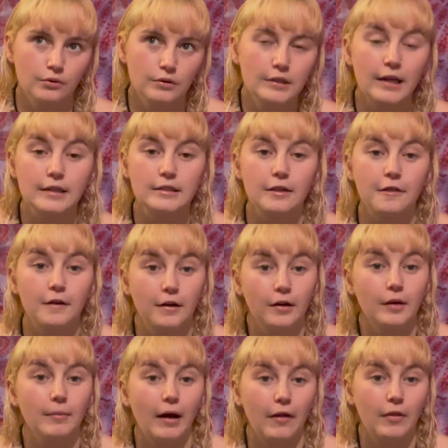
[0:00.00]
tend to think
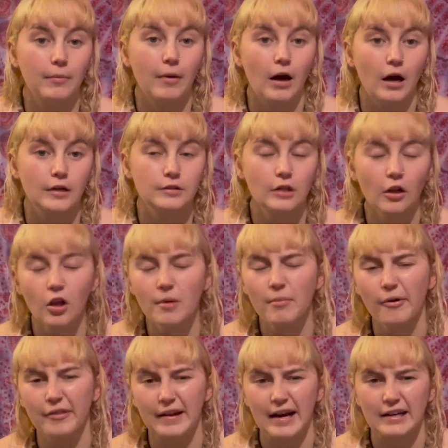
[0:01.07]
about the past a lot
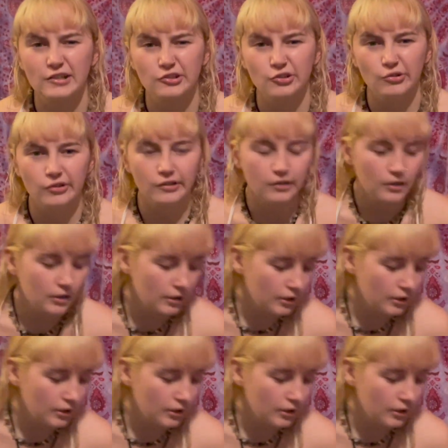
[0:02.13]
more than I should.